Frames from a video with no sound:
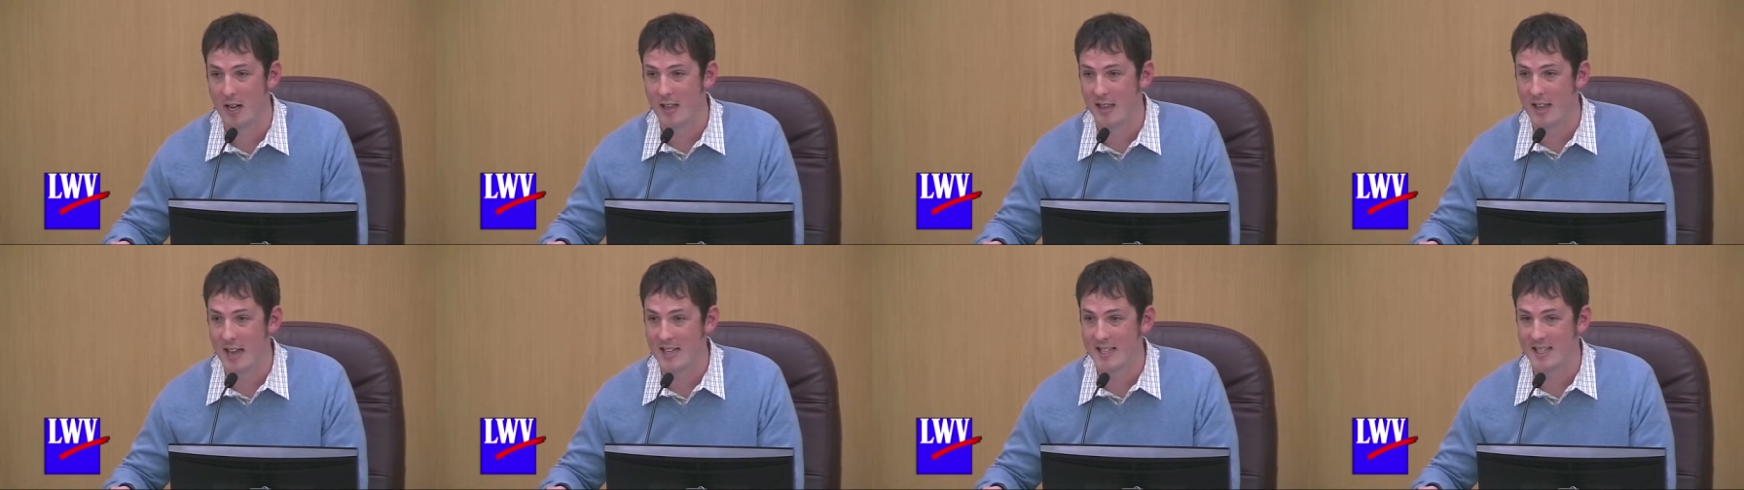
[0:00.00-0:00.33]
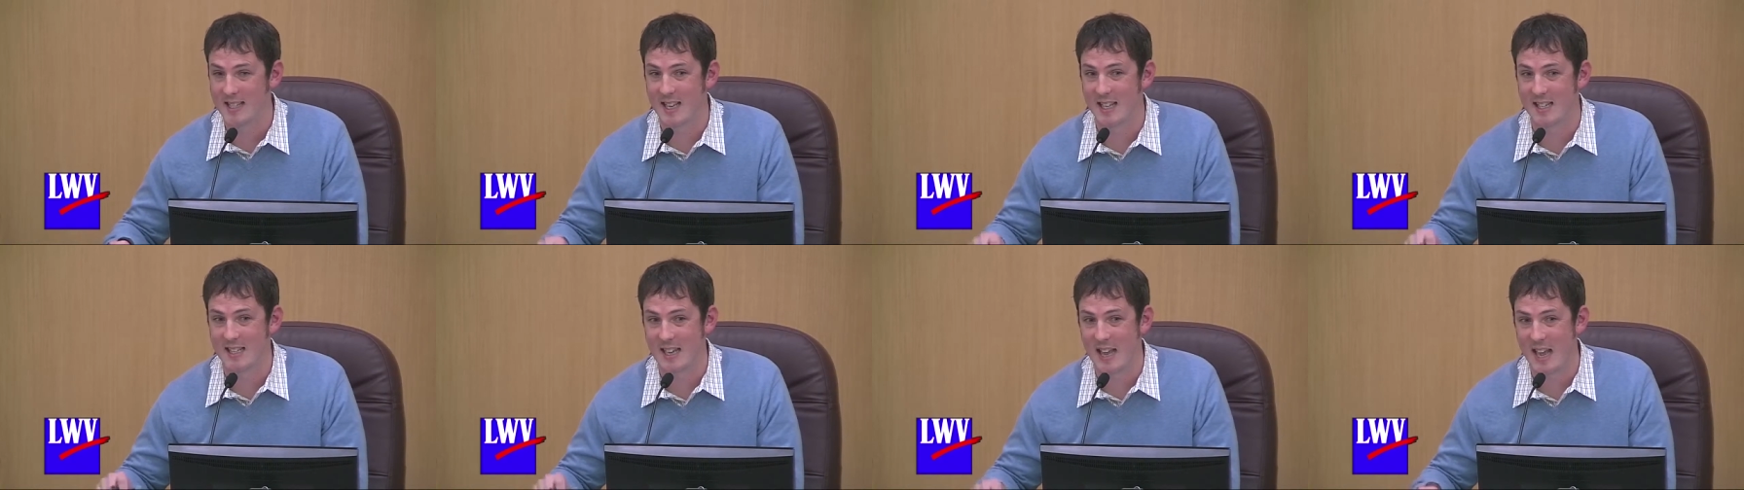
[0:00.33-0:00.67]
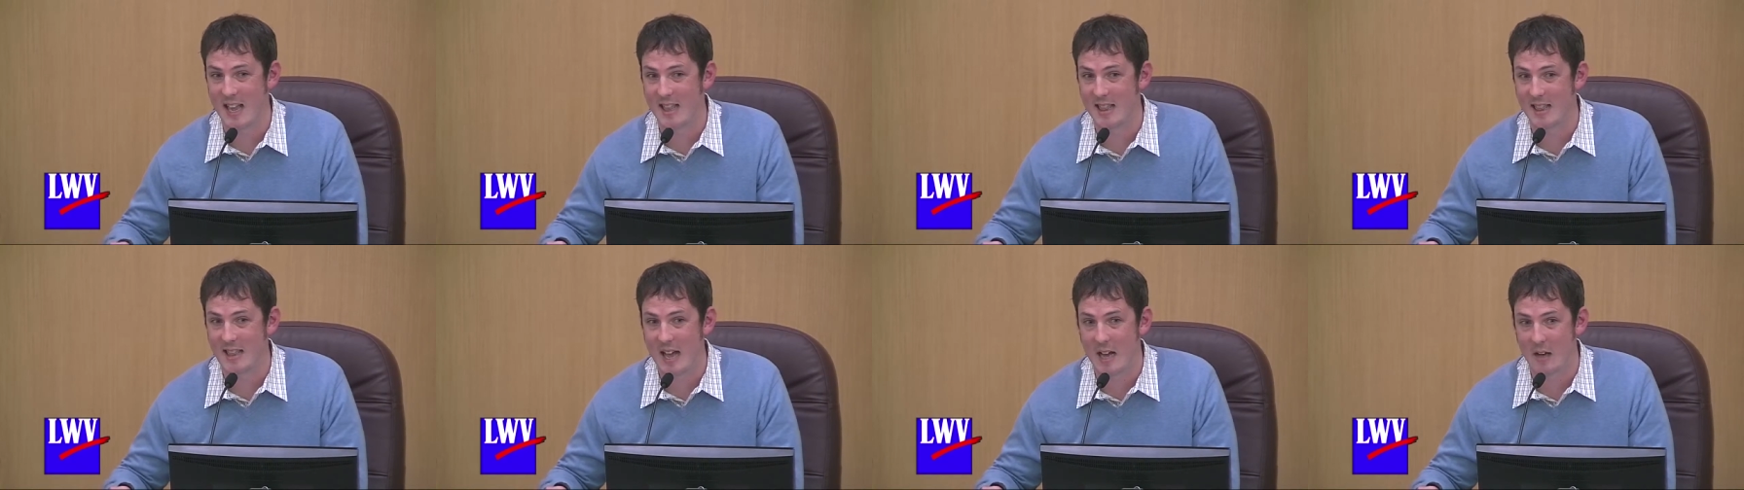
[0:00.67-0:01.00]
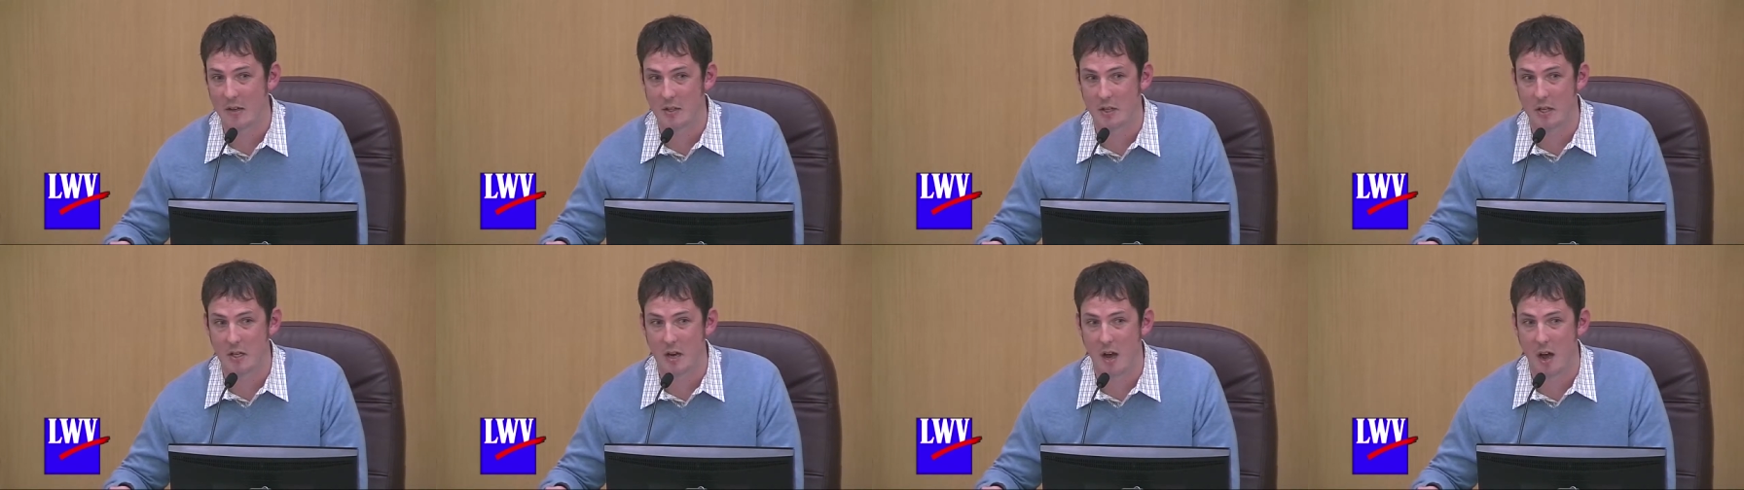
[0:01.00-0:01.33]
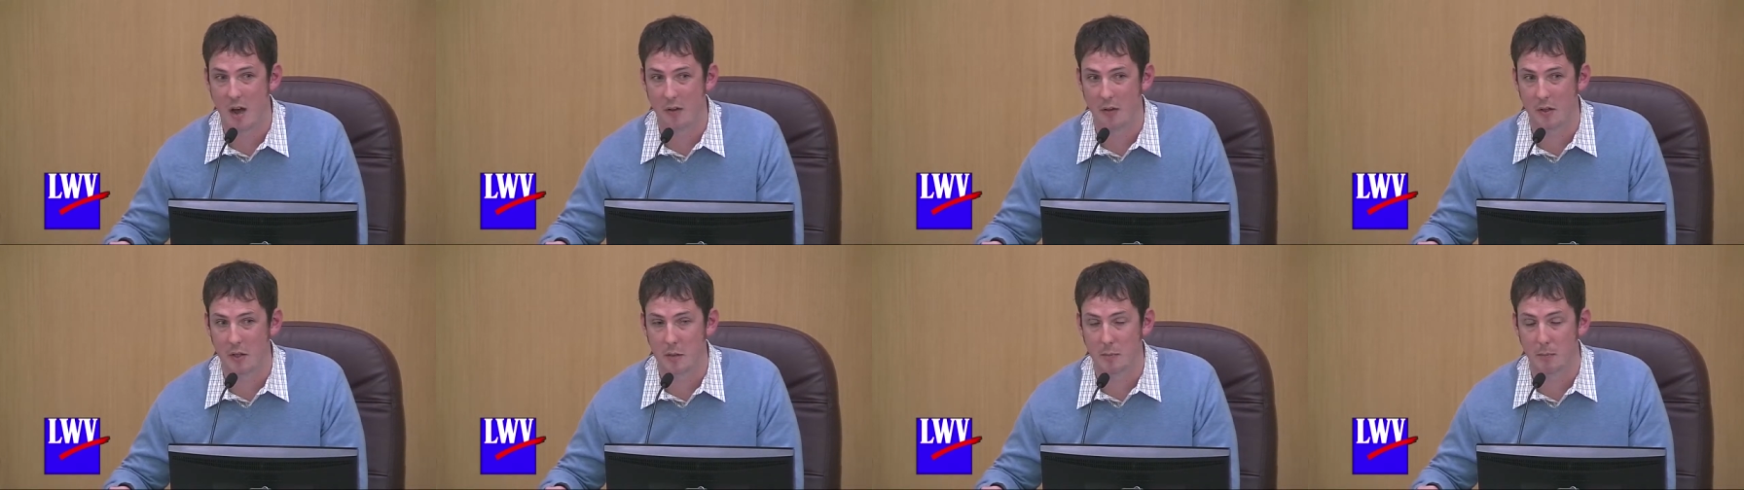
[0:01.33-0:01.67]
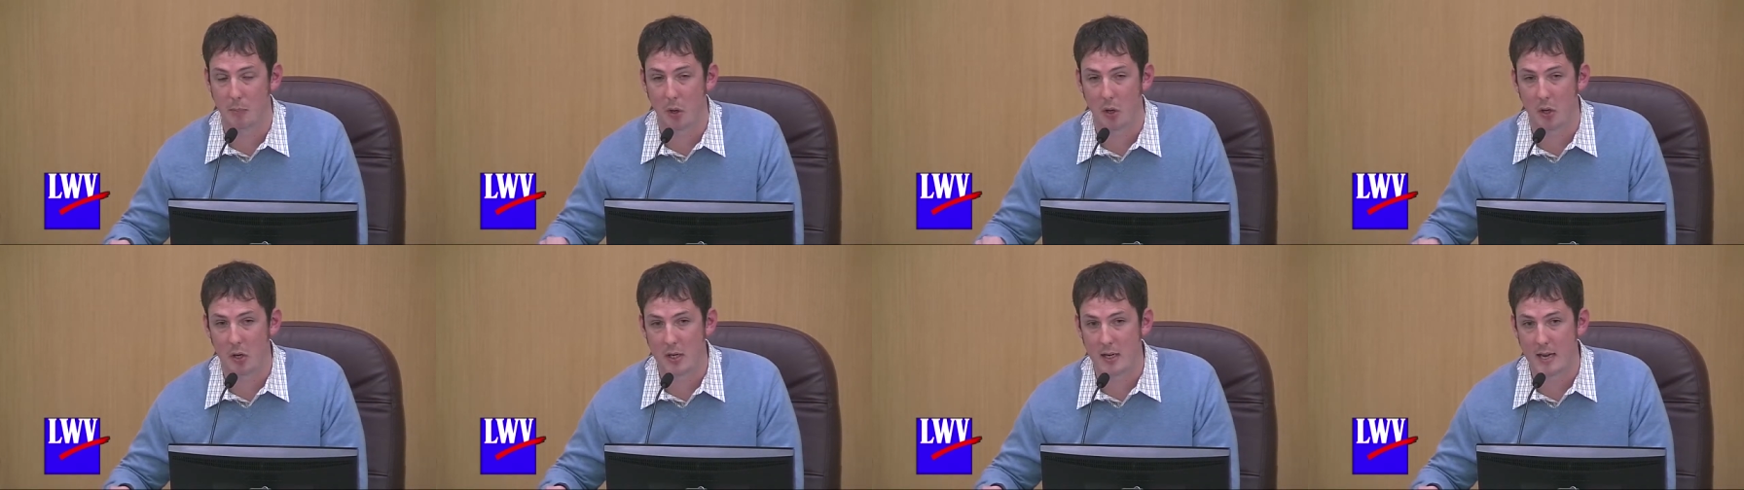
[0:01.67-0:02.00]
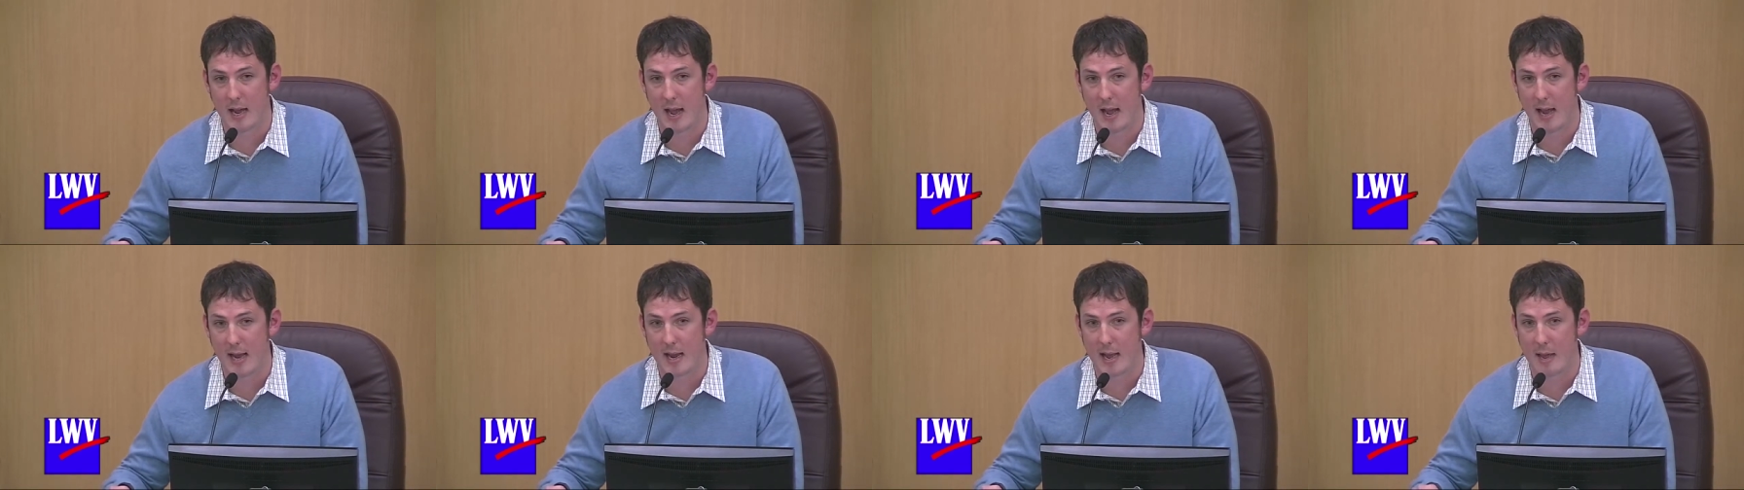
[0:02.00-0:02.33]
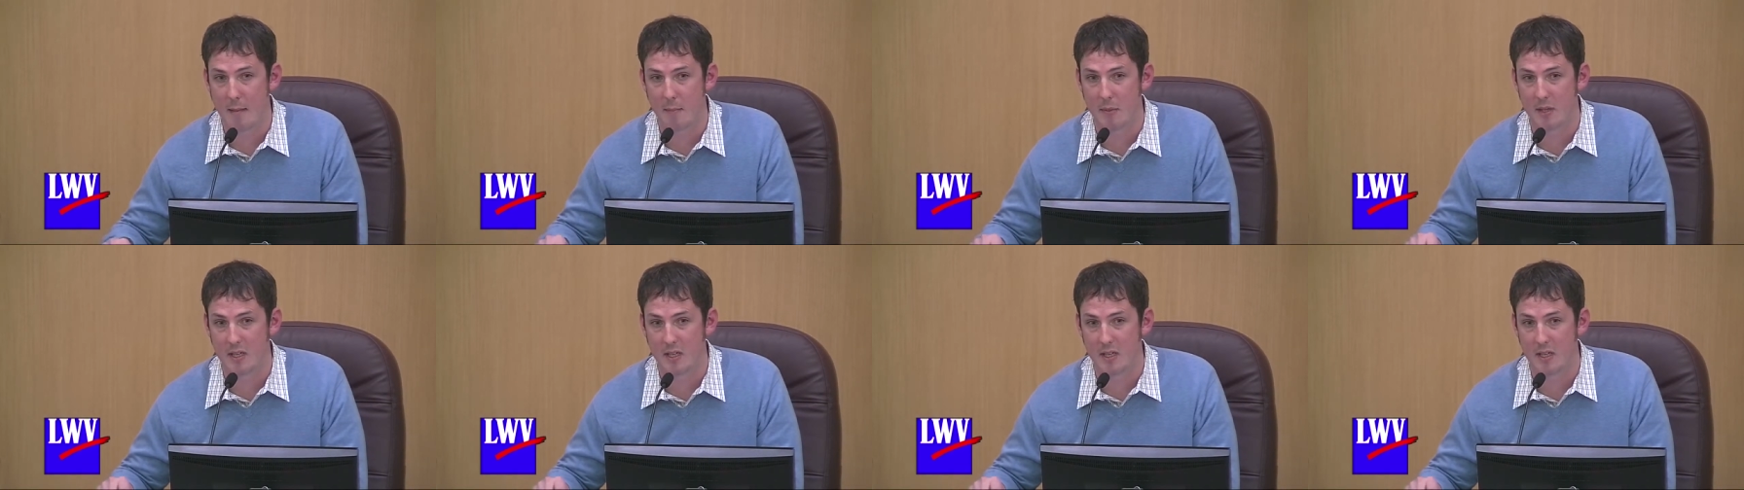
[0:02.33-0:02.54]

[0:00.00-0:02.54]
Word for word: That's the $10,000 per day and